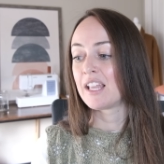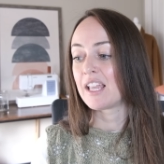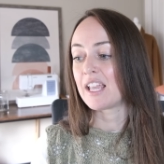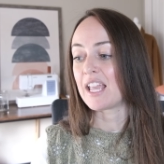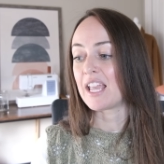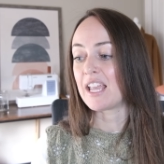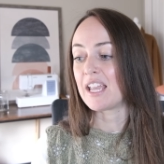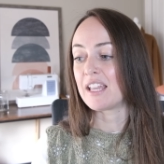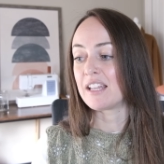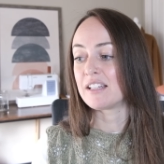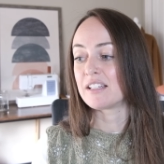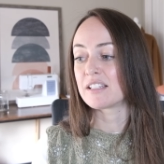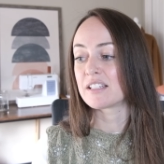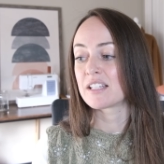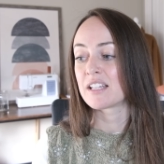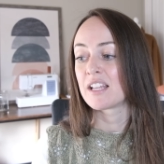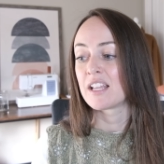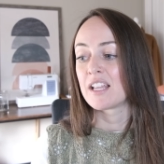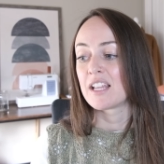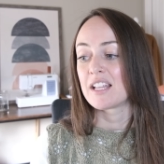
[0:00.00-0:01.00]
and
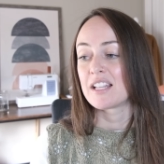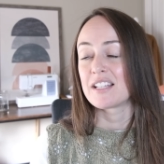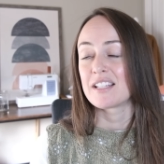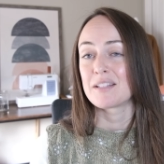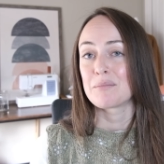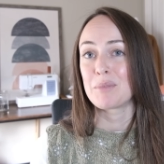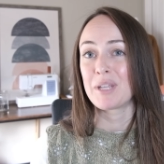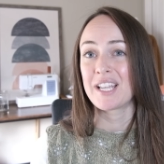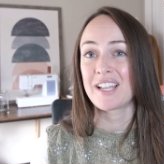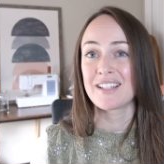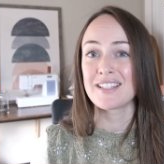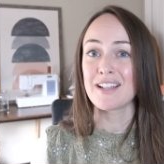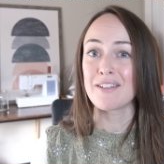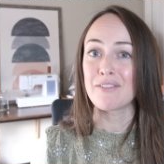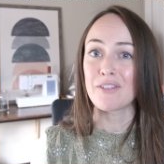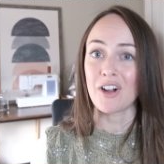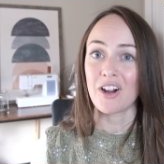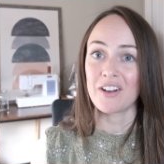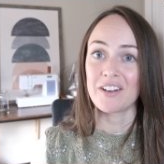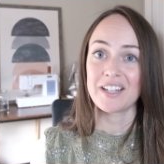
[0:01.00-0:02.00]
because I've
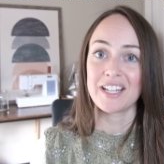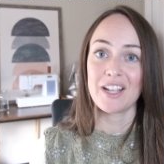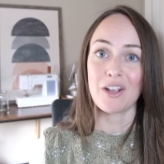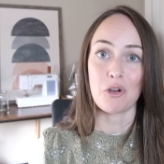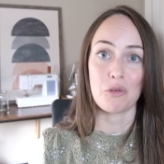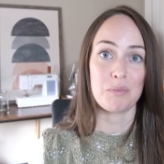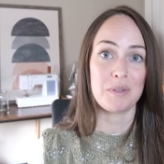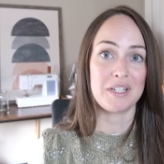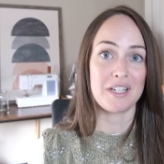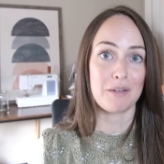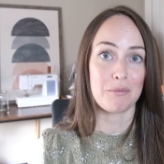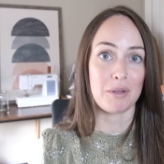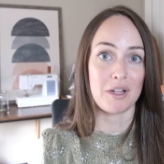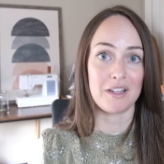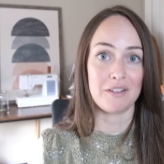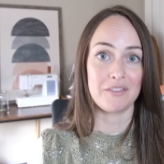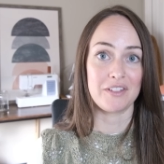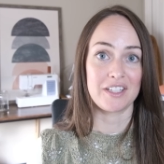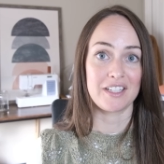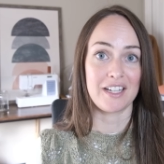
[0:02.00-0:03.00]
already opened up all
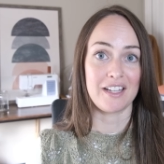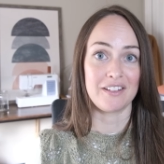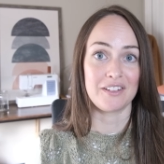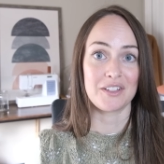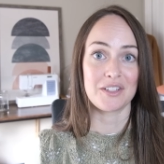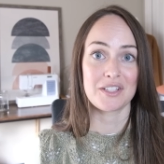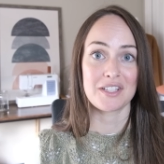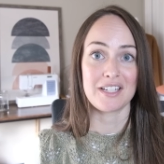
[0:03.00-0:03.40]
of the colors,